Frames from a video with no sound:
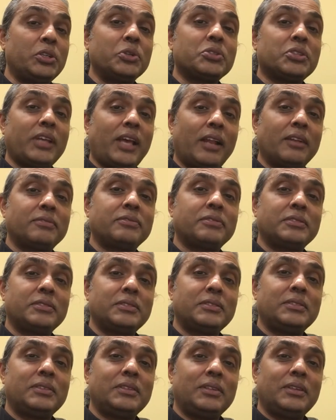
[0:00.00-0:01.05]
yourself,
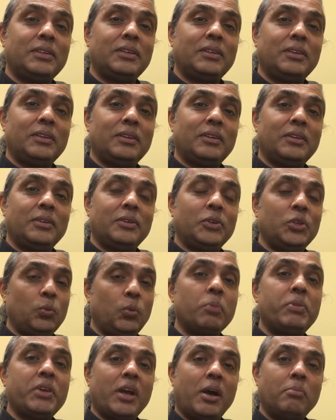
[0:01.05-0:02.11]
you
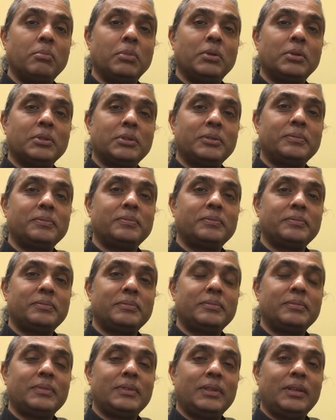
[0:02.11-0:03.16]
will be humbled.
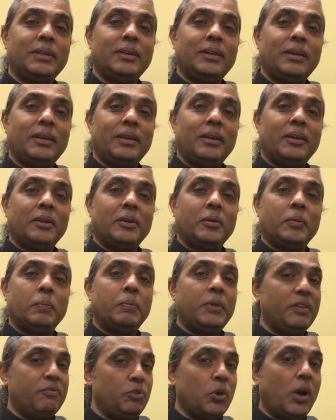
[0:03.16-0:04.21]

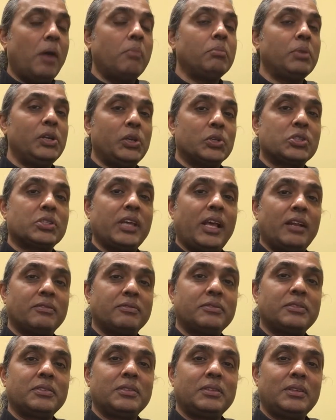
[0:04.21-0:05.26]
But if you humble
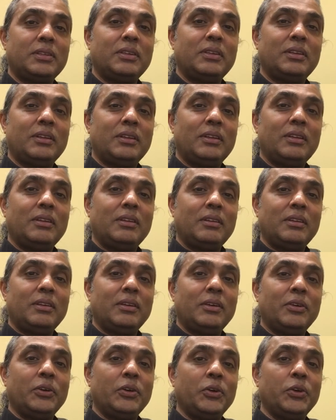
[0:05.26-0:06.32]
yourself,
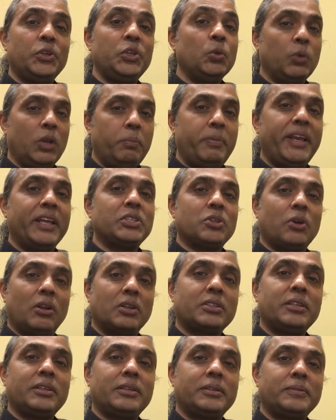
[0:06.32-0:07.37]
you will be
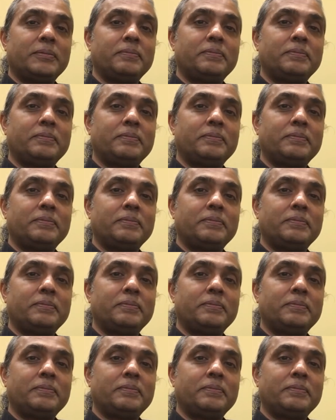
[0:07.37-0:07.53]
exalted.